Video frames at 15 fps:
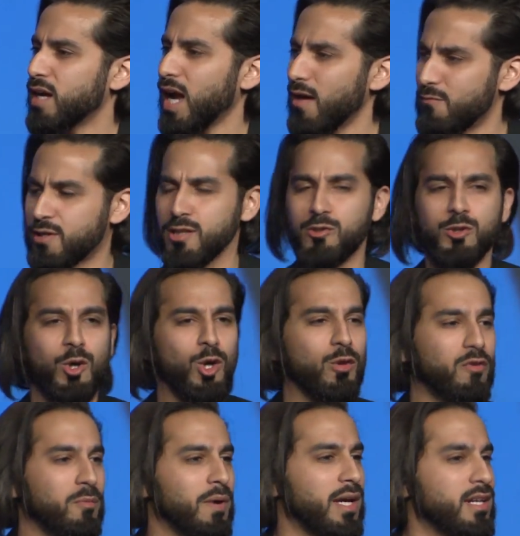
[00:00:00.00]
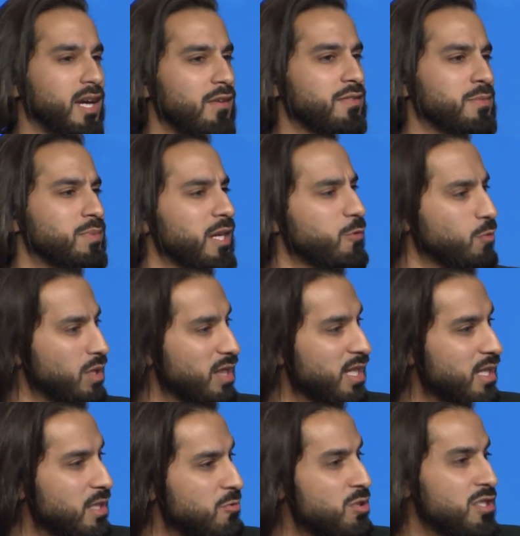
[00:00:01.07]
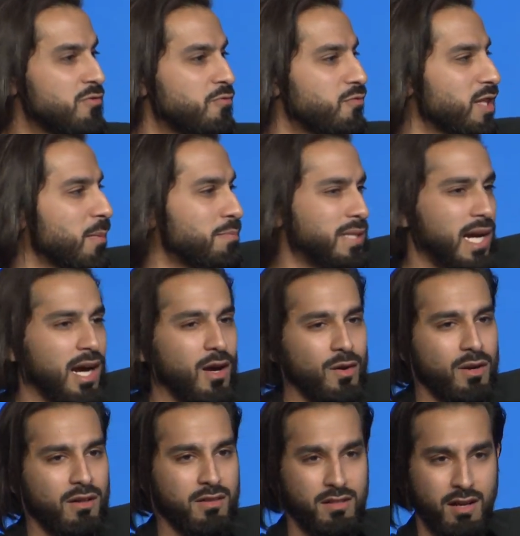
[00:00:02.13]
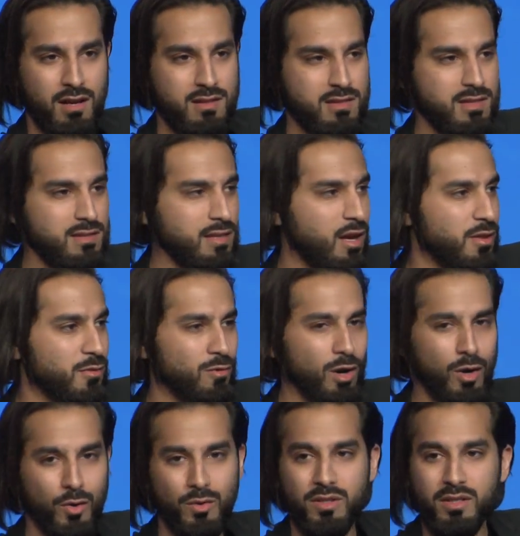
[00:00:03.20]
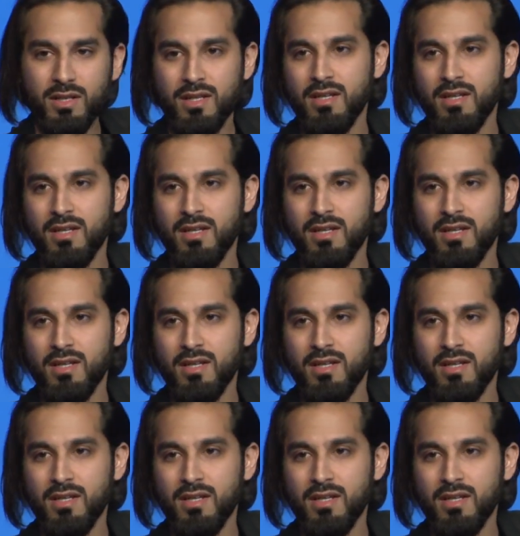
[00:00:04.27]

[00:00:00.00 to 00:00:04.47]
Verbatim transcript: I have control over my nafs. Be like, really? You just flipped out on, on, on the road.